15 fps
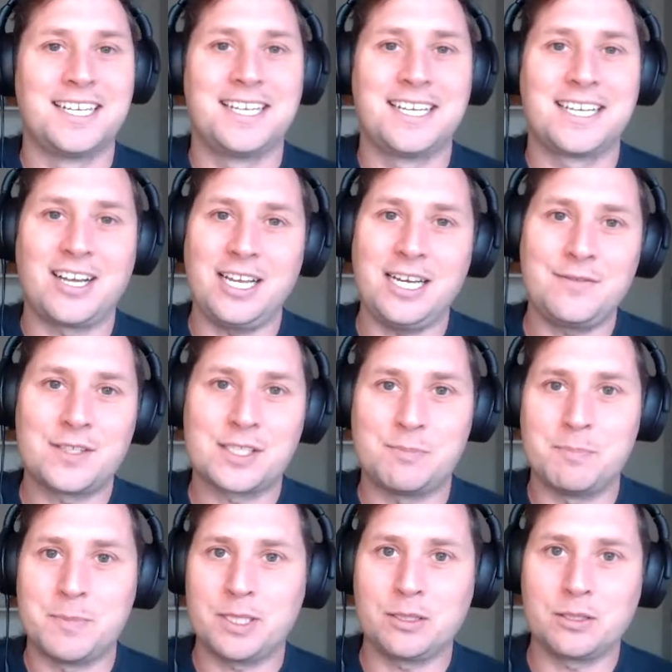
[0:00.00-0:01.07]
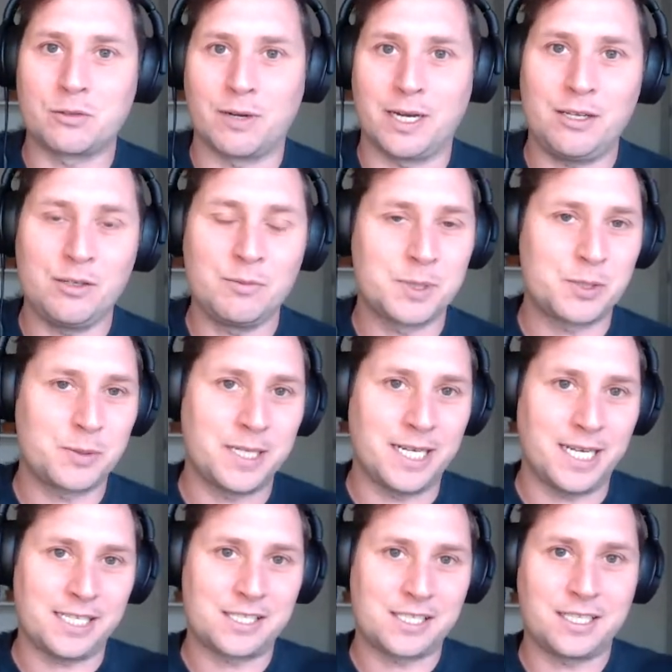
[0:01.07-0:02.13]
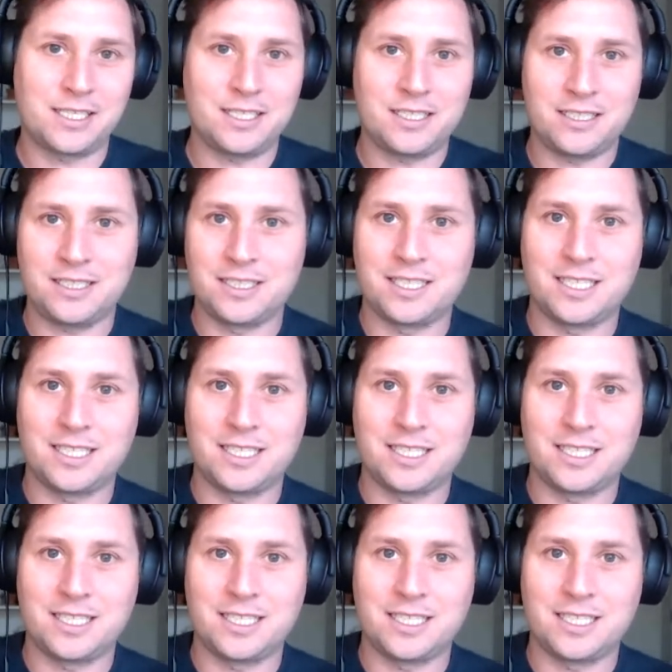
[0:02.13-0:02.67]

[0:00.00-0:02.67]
kind of this middle ground between Haskell